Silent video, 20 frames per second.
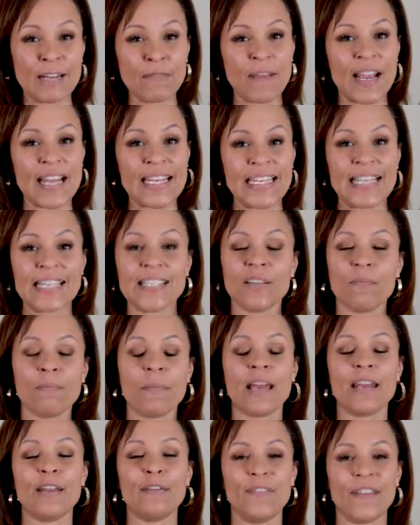ready to
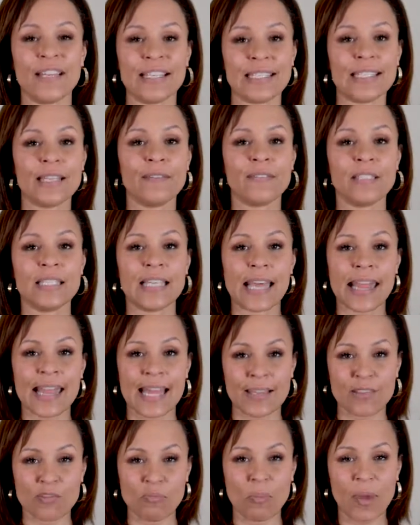manifest
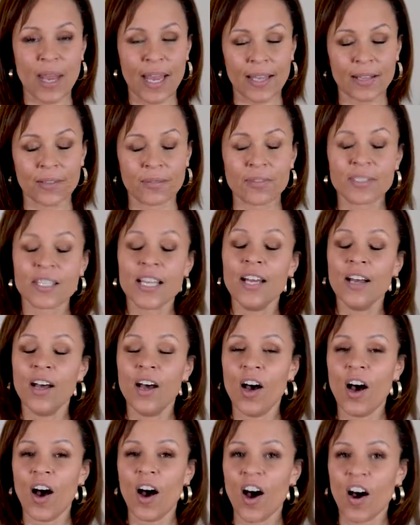£70,000,
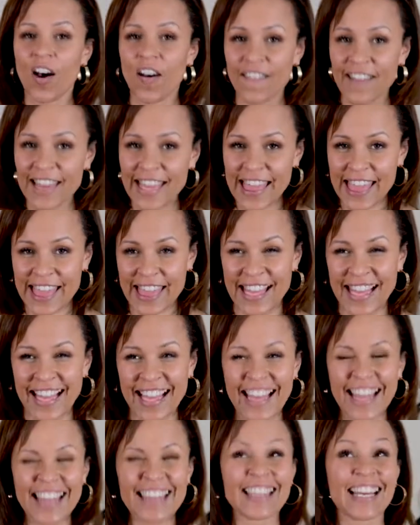I
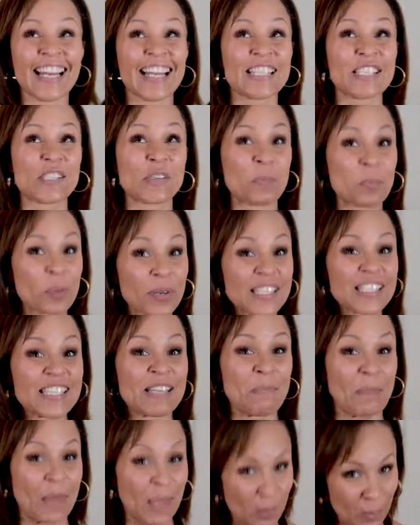think that's a pretty
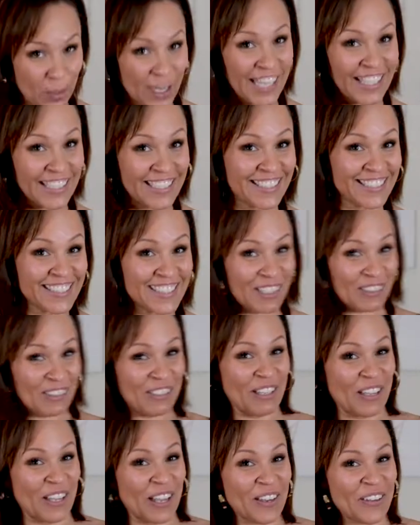big win, don't
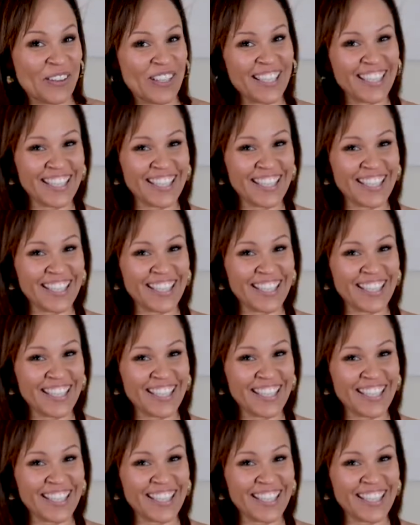you?